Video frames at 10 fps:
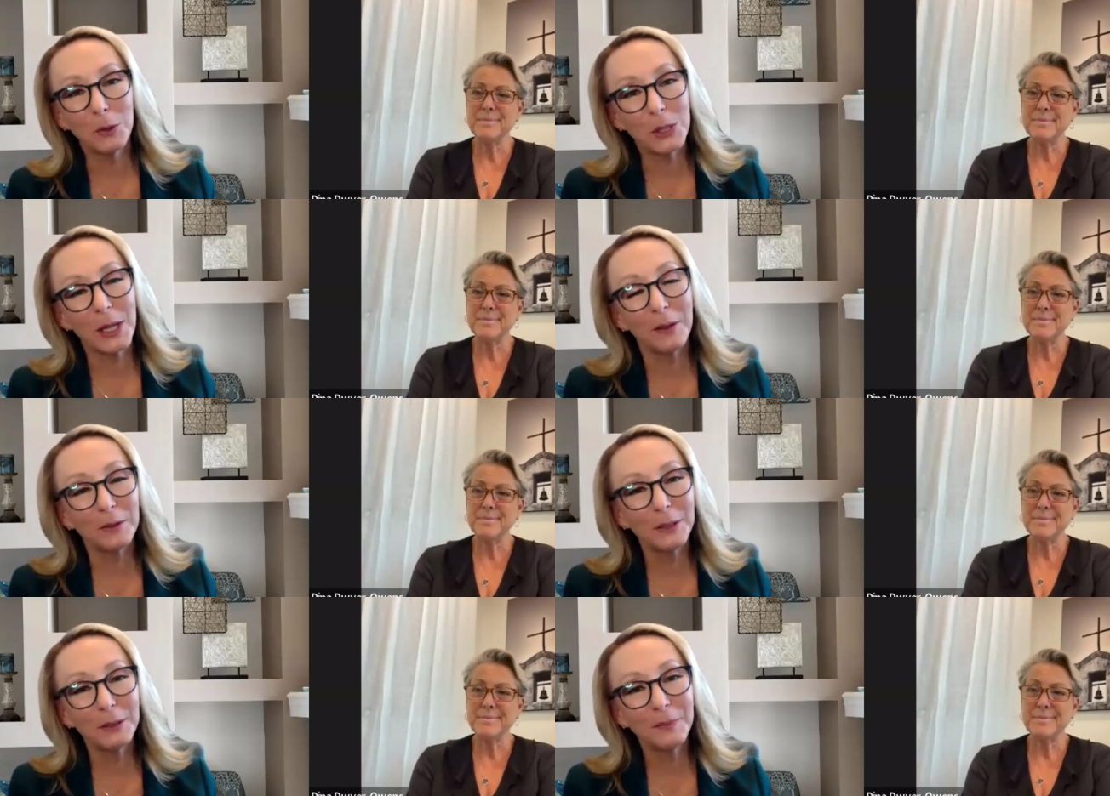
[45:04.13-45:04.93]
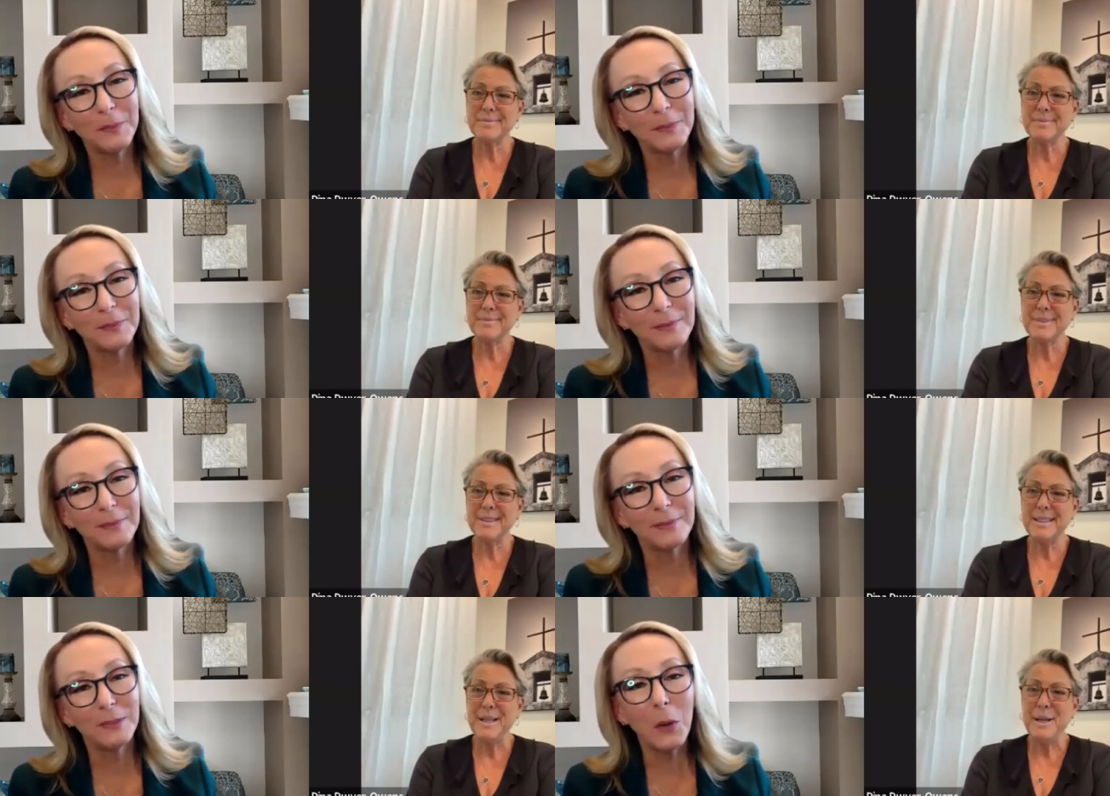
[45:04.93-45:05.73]
Speaker 1: year old self?
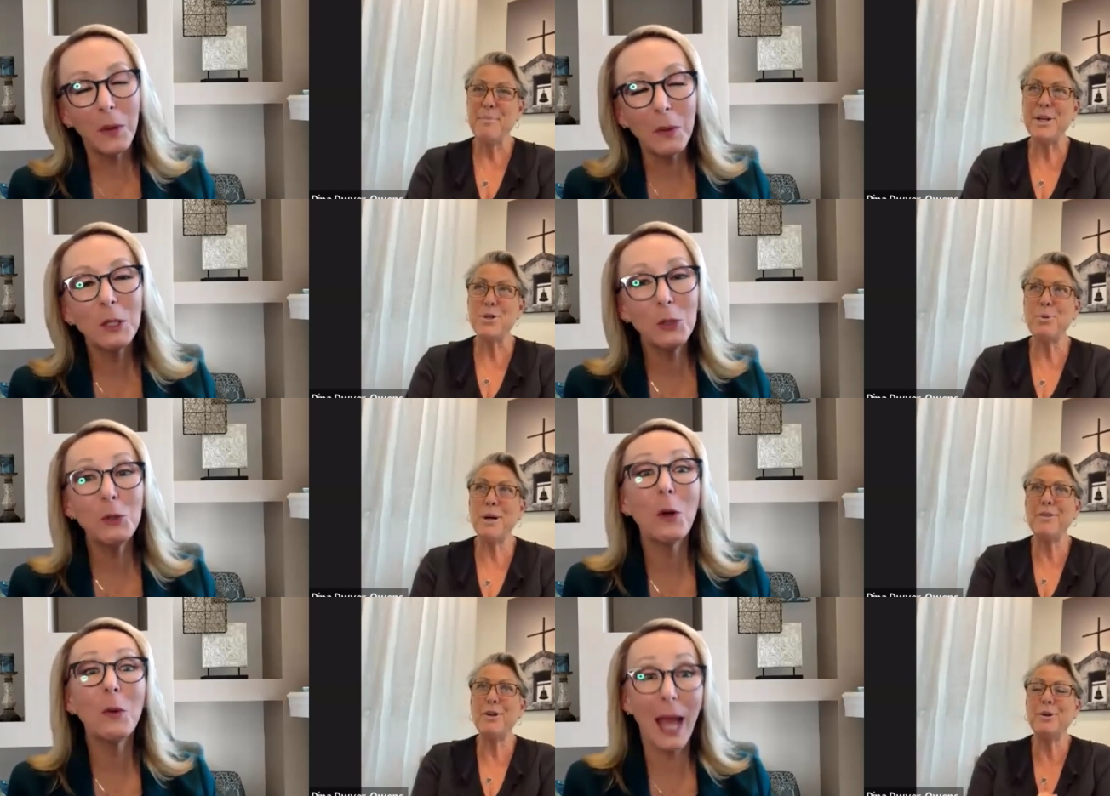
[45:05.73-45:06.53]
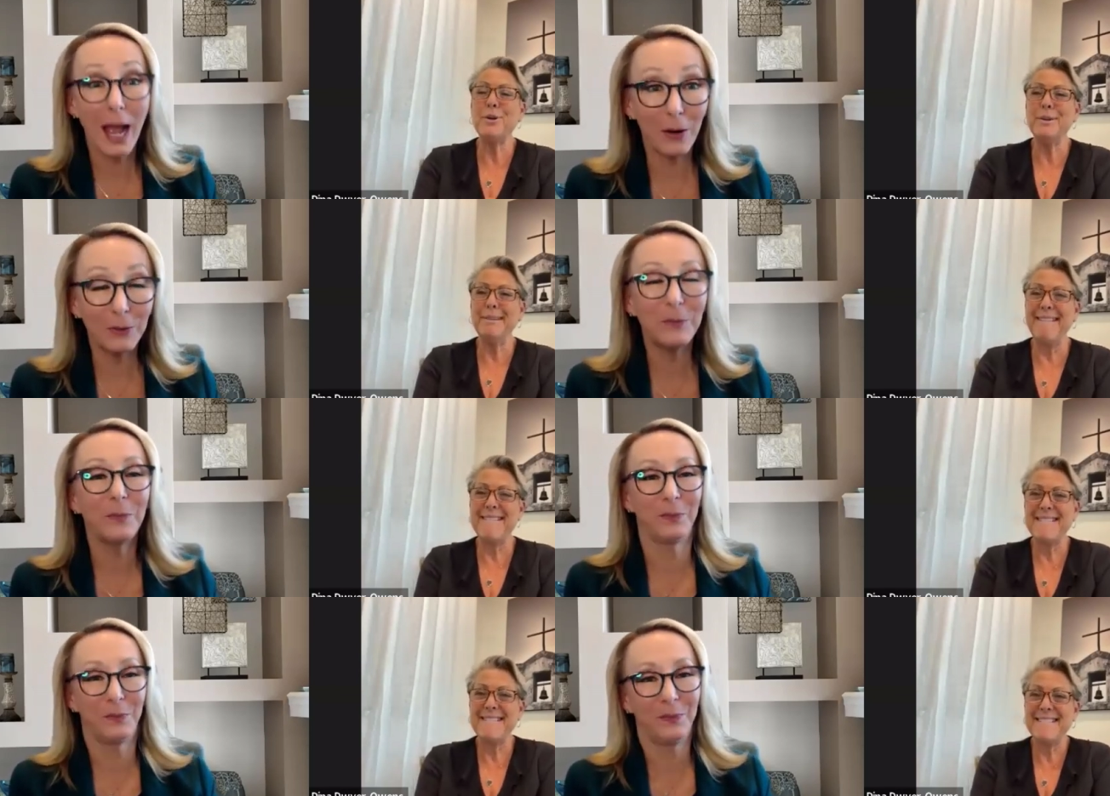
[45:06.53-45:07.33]
Speaker 2: Knowing what you know.
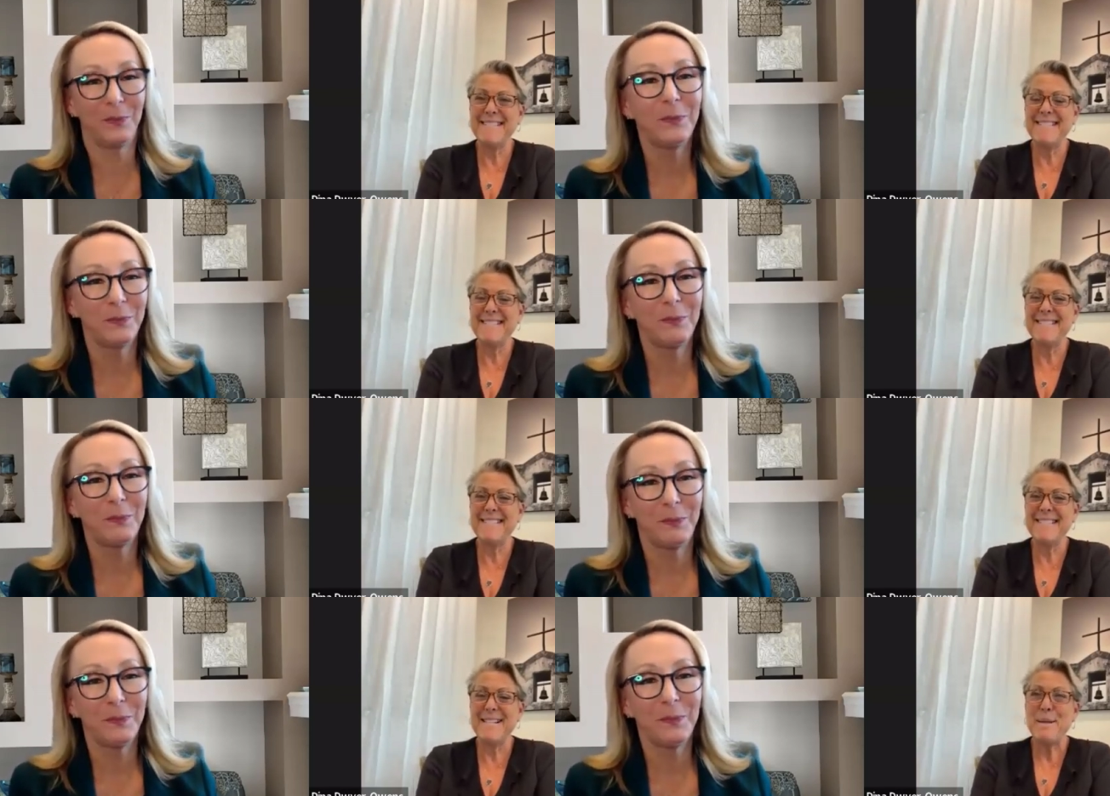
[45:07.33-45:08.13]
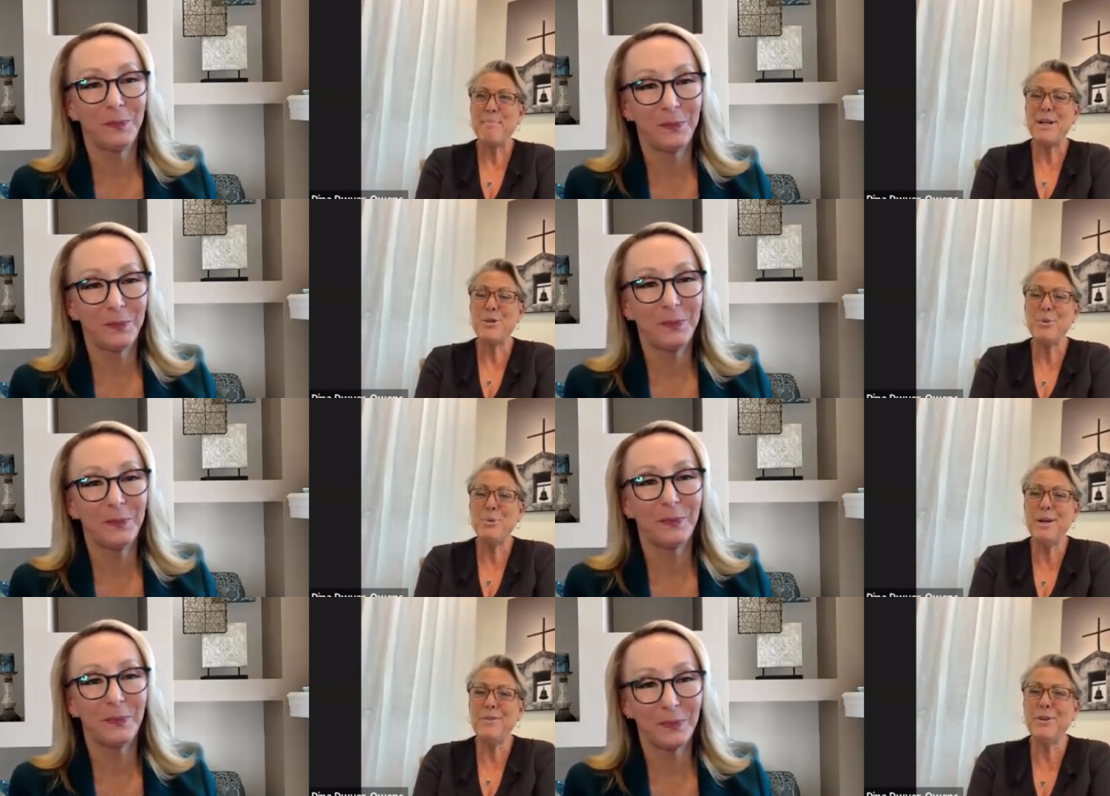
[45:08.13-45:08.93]
My
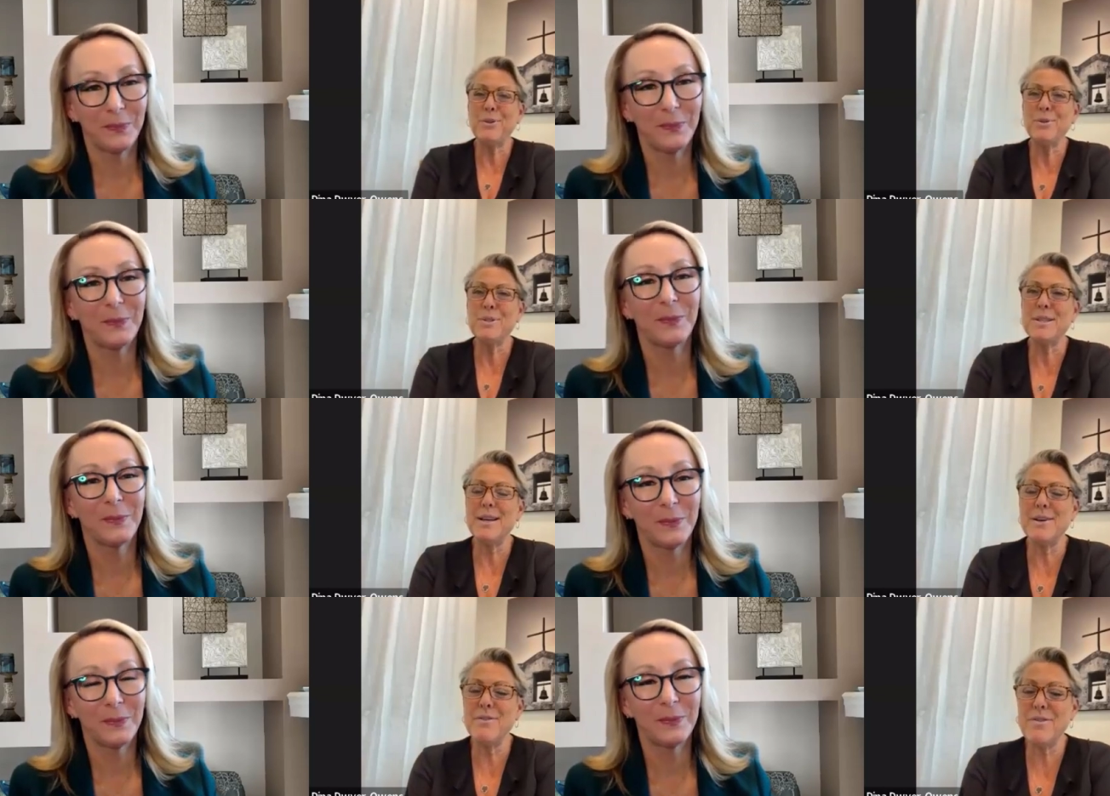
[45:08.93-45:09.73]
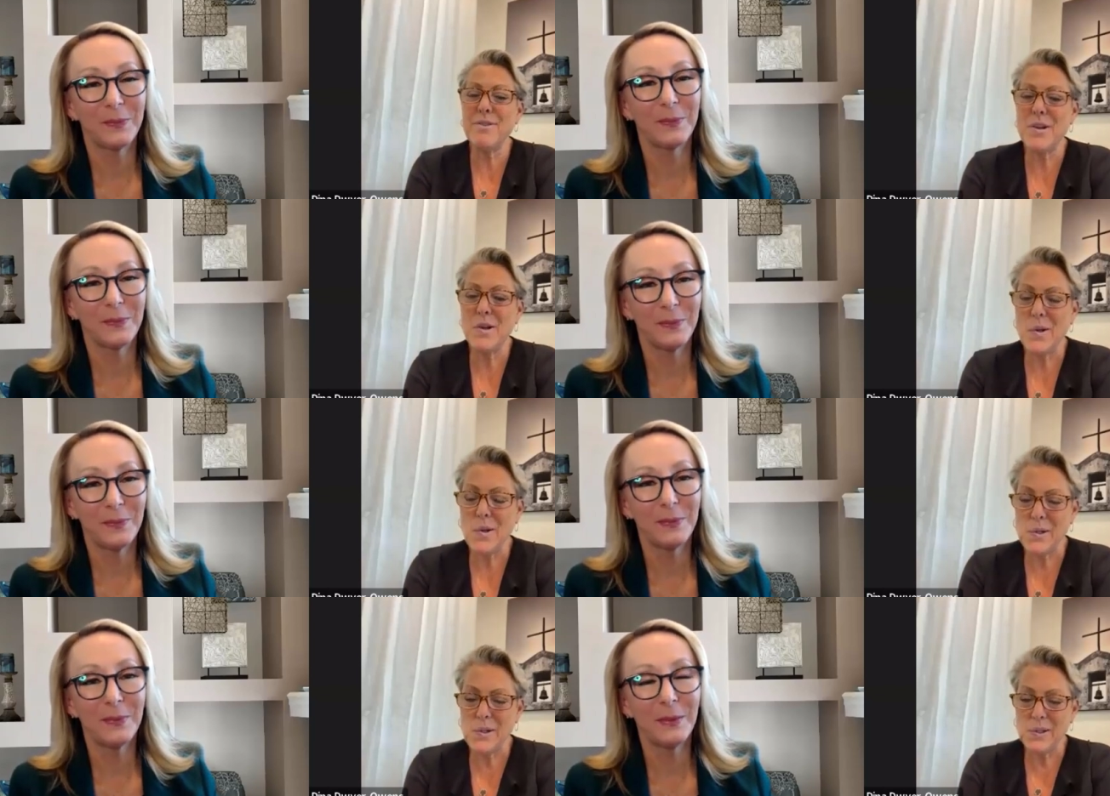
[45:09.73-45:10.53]
12 year old self.
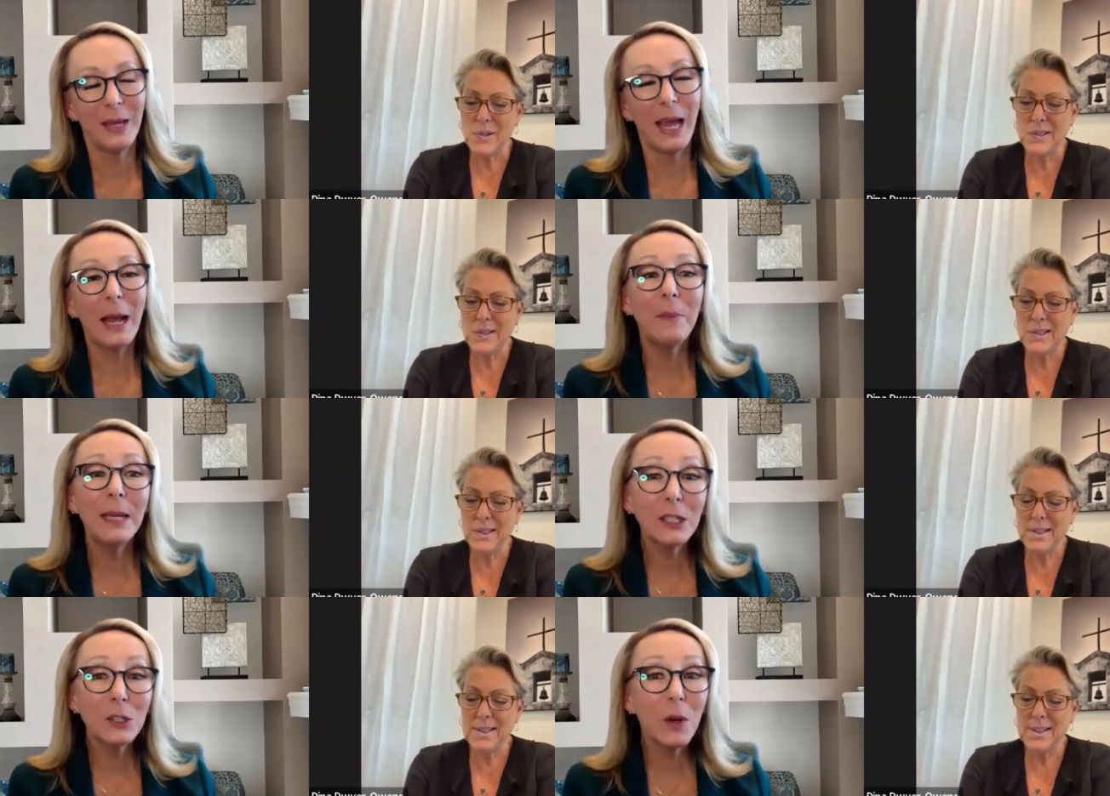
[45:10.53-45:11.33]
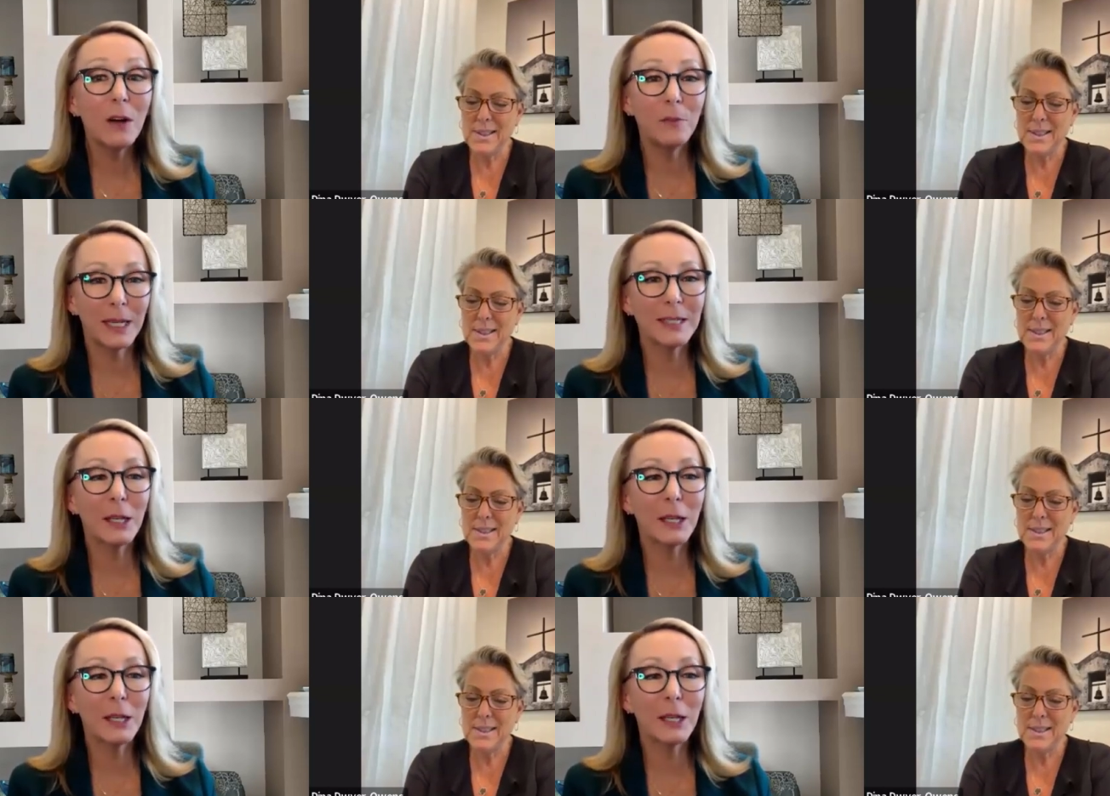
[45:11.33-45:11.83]
Speaker 1: And I picked 12